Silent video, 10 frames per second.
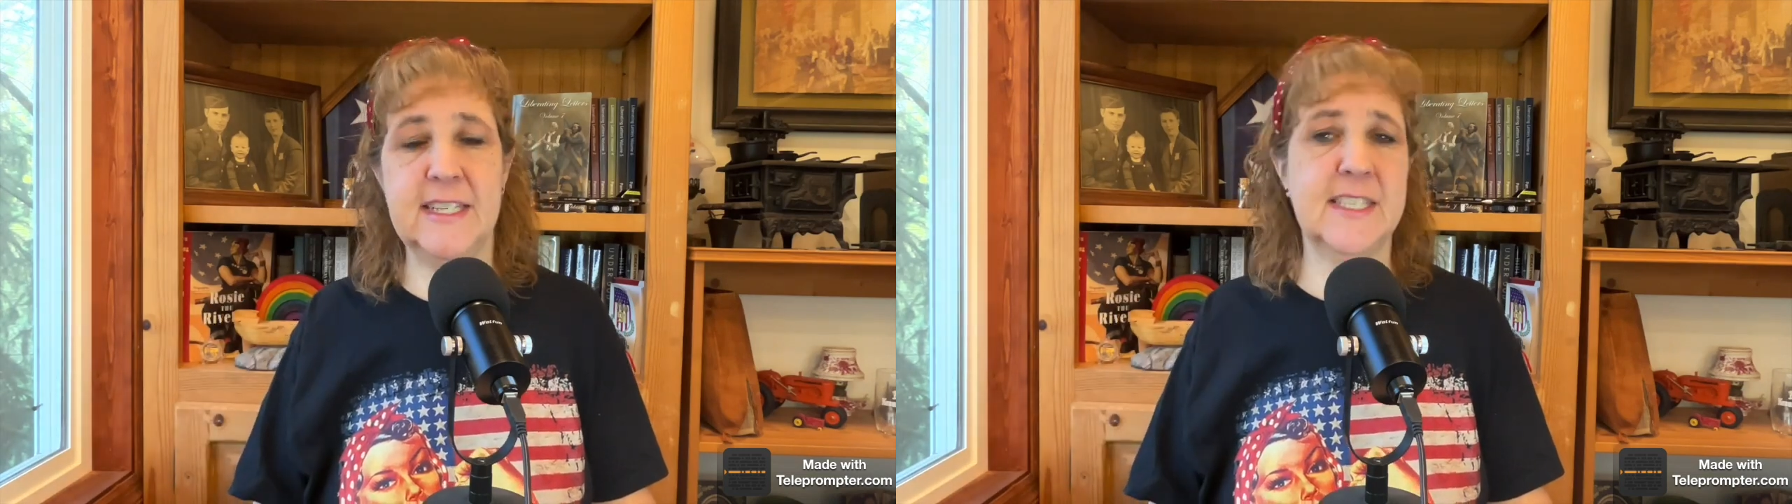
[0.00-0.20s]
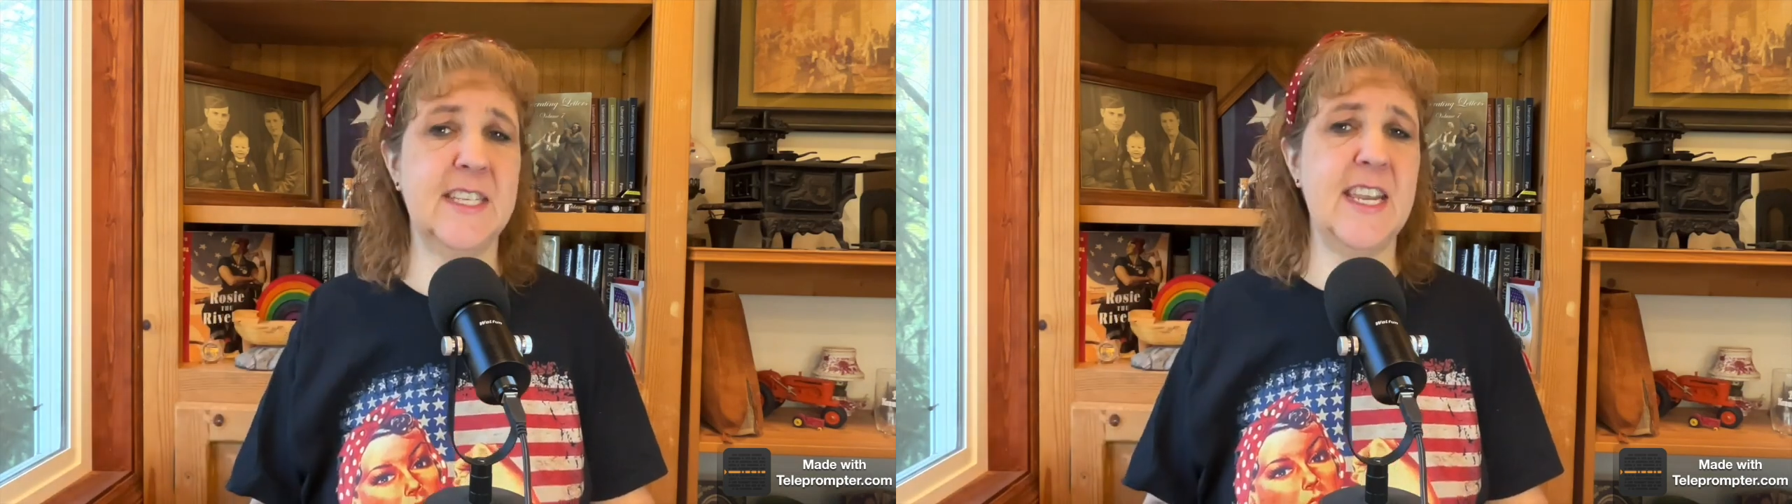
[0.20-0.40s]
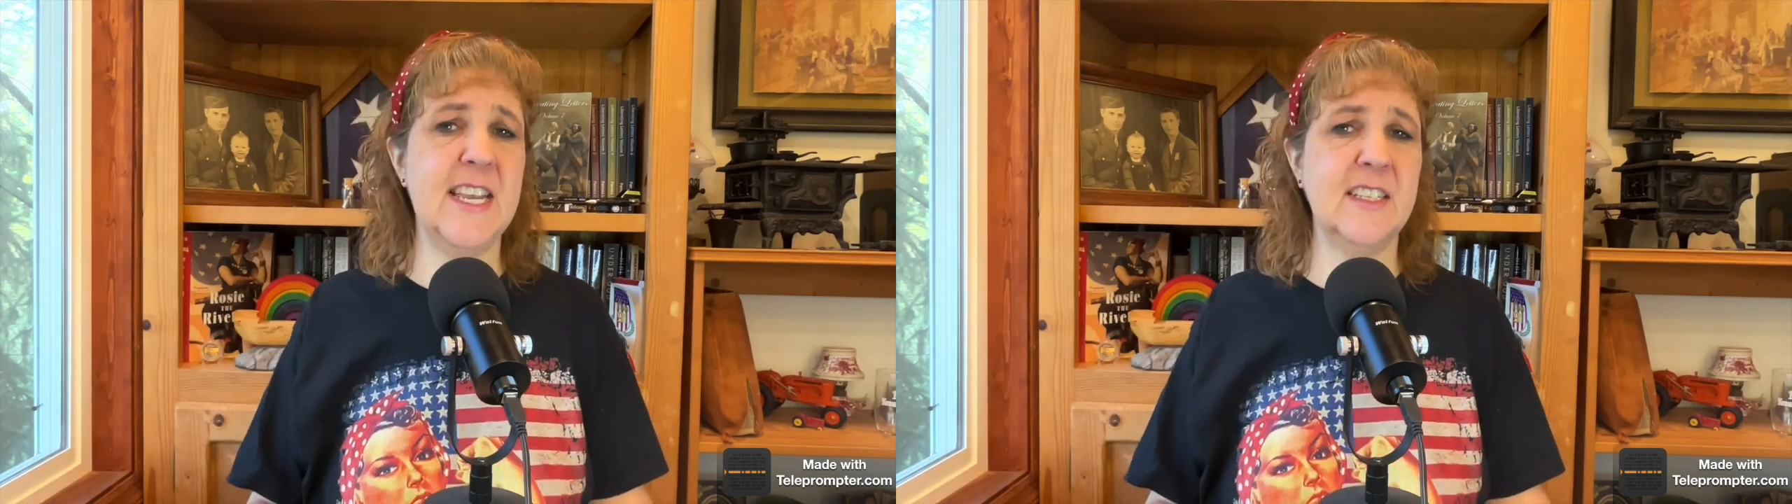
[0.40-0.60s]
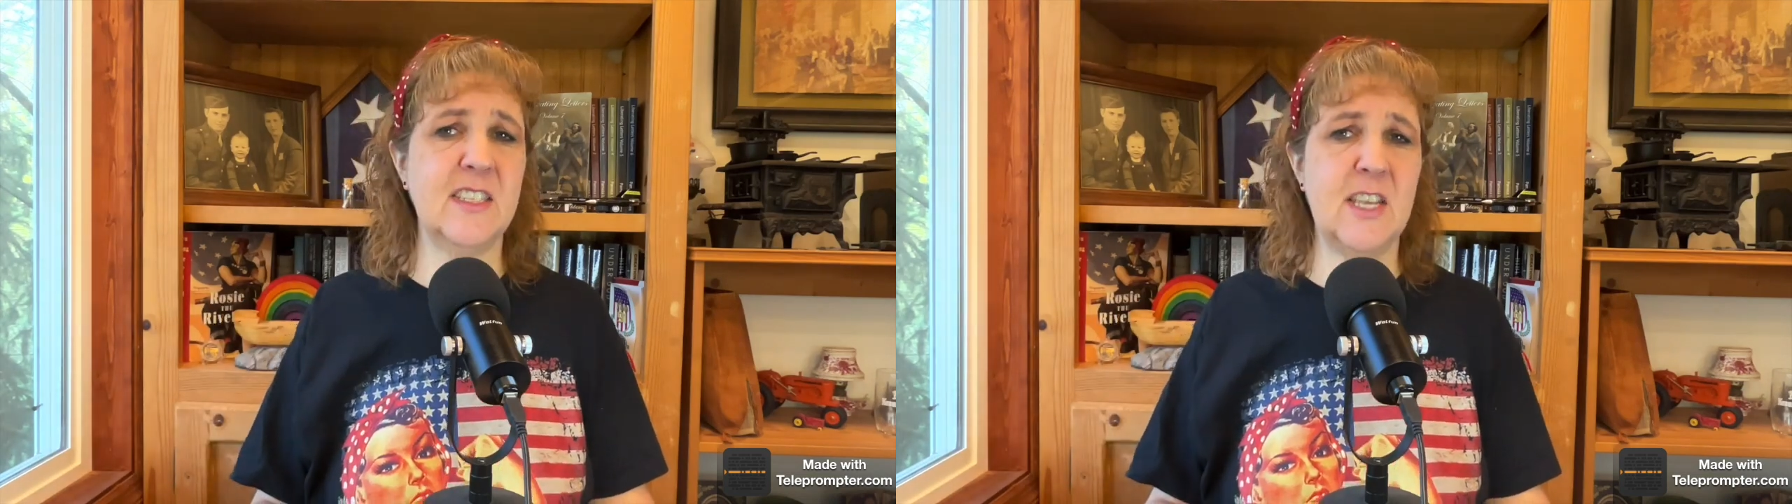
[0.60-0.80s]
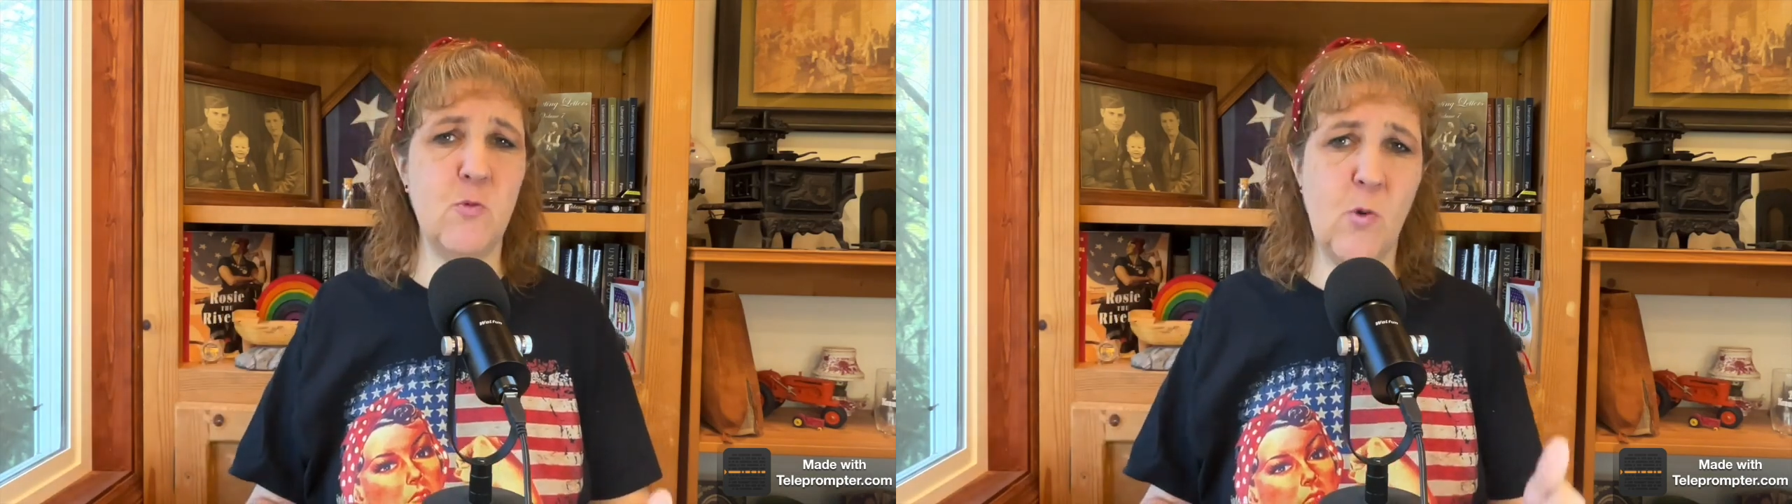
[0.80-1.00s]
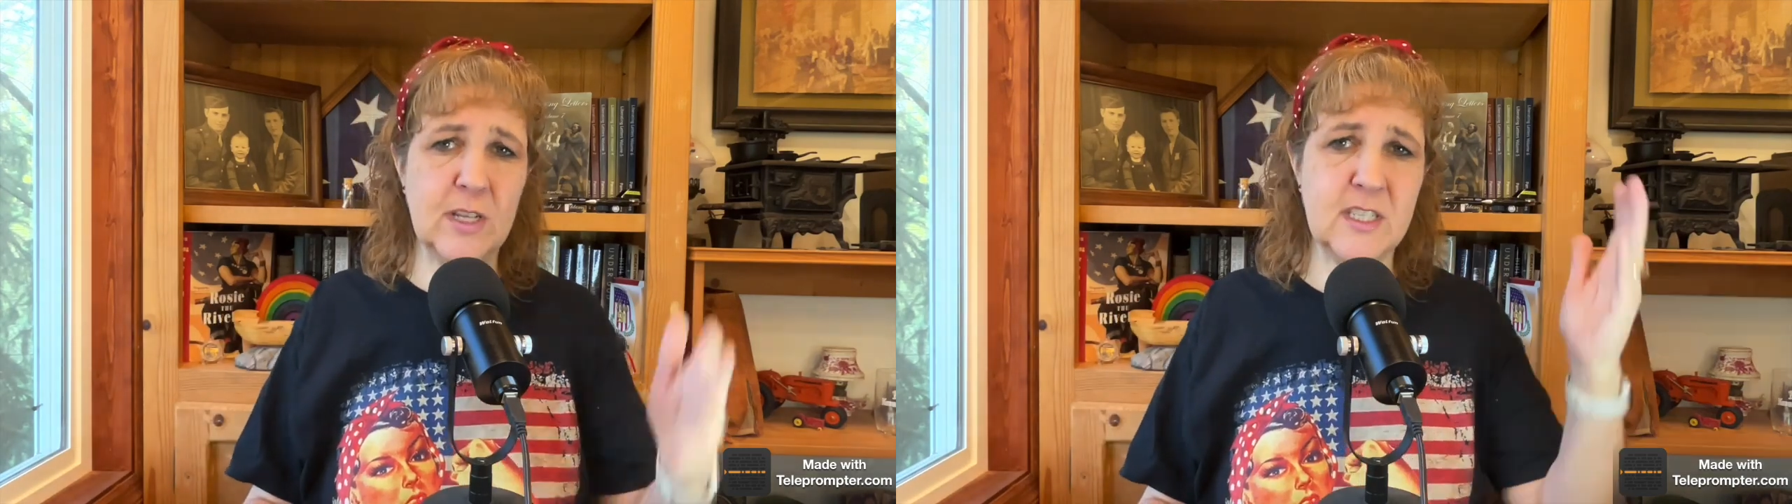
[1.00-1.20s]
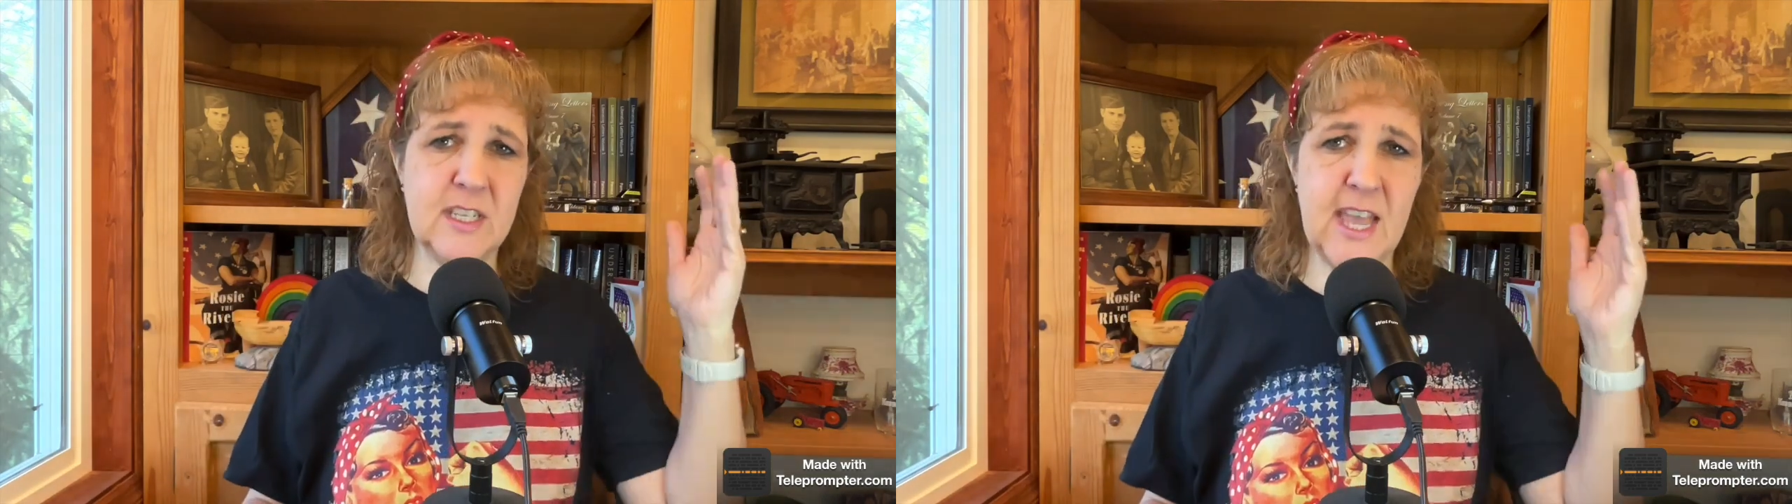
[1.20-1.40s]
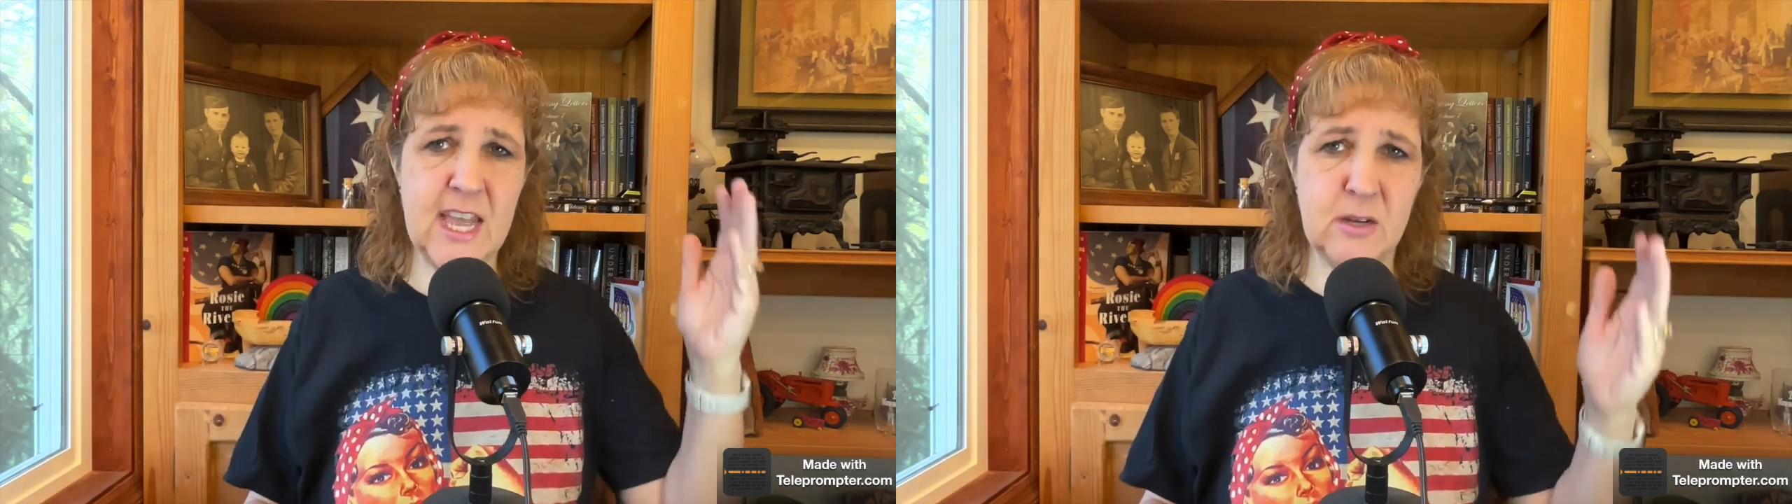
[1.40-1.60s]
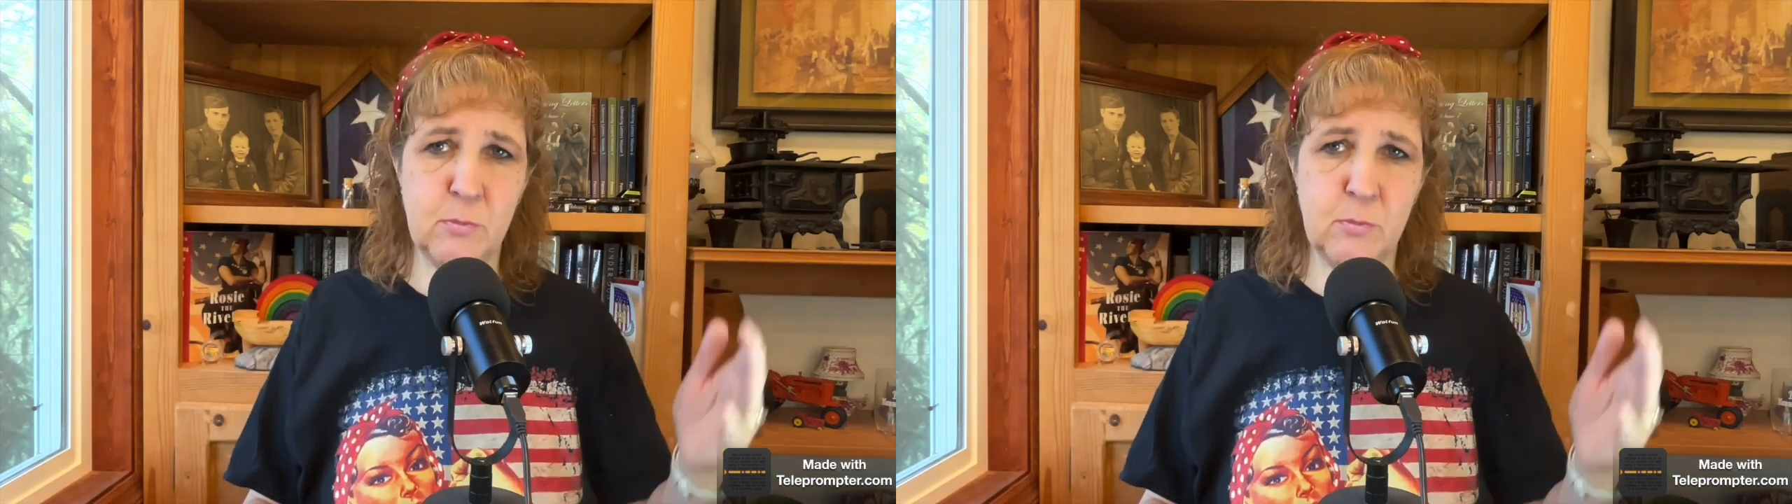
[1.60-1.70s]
as the DNC once again